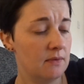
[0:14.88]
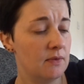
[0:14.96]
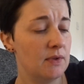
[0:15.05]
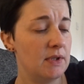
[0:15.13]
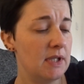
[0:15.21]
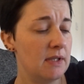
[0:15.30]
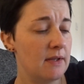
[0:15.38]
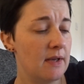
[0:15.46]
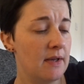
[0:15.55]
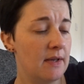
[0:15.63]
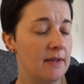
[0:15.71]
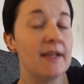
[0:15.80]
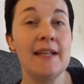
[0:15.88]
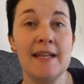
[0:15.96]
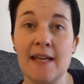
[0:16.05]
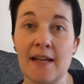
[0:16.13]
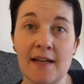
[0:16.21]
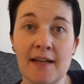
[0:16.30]
14th?
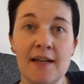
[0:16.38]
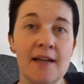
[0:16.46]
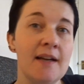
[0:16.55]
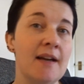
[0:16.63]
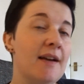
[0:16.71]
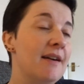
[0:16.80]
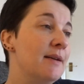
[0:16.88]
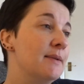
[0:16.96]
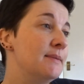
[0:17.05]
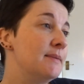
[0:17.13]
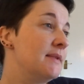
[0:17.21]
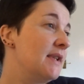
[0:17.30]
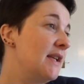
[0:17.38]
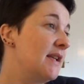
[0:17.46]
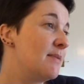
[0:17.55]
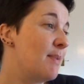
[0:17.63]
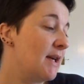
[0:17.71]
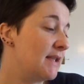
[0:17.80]
Yeah.
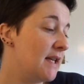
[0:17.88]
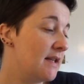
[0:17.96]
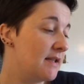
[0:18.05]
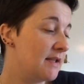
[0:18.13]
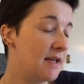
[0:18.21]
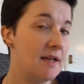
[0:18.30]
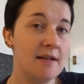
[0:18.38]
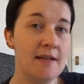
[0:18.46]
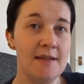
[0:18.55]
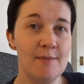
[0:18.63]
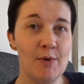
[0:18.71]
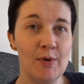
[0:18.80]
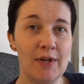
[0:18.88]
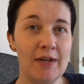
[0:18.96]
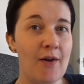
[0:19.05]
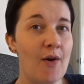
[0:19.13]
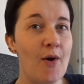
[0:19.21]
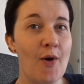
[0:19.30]
It's about 10 to 10 in the
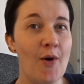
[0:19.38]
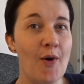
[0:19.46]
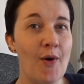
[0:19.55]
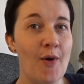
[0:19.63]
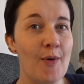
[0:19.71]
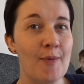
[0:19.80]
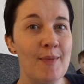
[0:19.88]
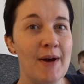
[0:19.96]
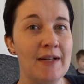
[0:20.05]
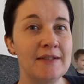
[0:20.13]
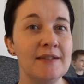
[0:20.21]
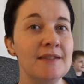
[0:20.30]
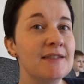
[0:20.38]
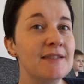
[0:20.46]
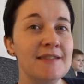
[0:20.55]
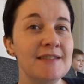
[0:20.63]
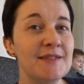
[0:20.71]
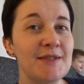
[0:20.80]
morning. Oh, man.
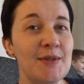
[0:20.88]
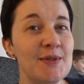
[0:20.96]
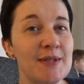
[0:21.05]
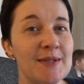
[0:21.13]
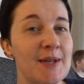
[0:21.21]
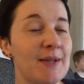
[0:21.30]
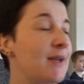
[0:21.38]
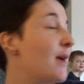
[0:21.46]
As soon as I turn the